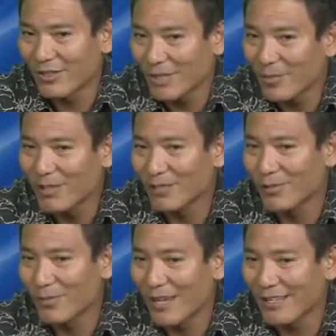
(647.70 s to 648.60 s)
typically
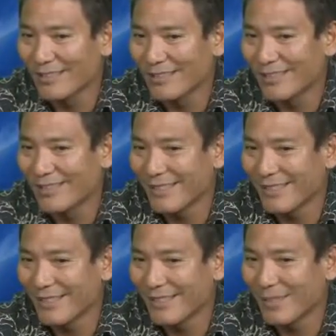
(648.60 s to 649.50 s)
surpasses
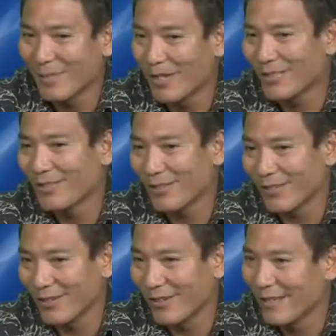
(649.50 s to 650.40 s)
the
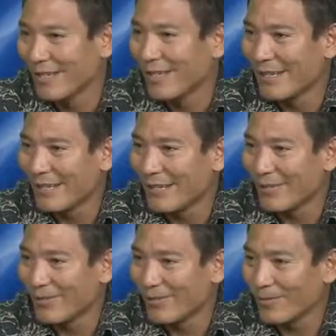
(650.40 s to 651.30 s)
monetary
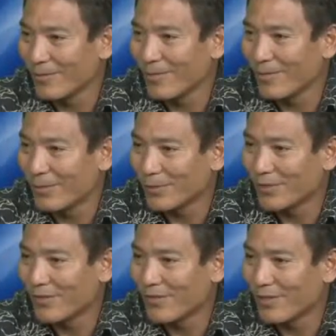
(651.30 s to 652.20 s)

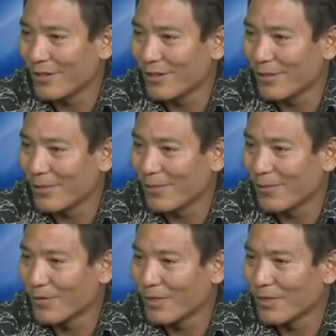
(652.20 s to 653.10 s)
portion of our
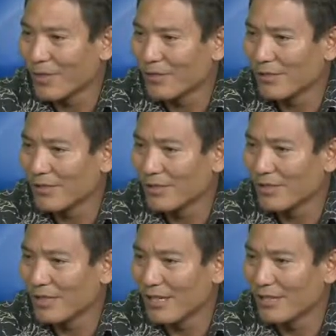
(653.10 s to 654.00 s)
program, because it
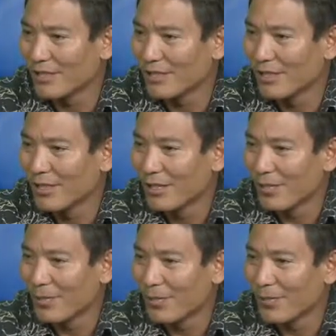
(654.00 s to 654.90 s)
really takes
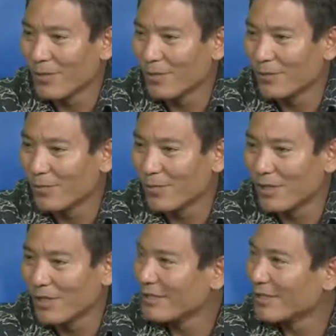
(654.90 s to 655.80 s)
more than just
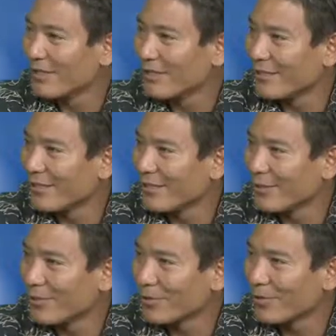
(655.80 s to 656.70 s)
money to
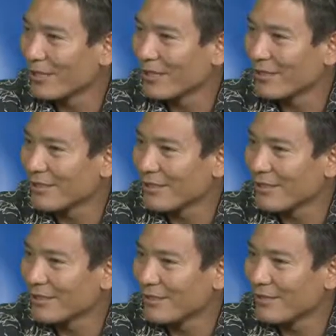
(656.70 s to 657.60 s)
commercialize
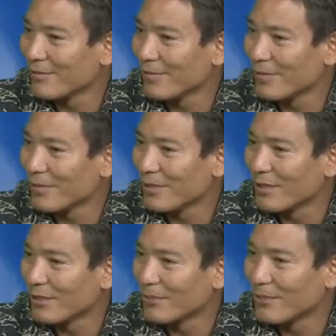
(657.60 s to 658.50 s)
and
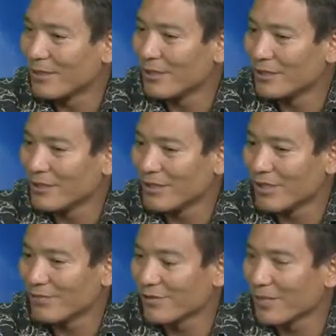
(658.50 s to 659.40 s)
become a
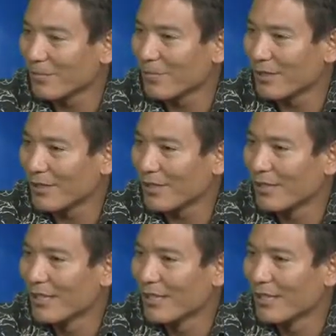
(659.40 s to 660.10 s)
successcul company.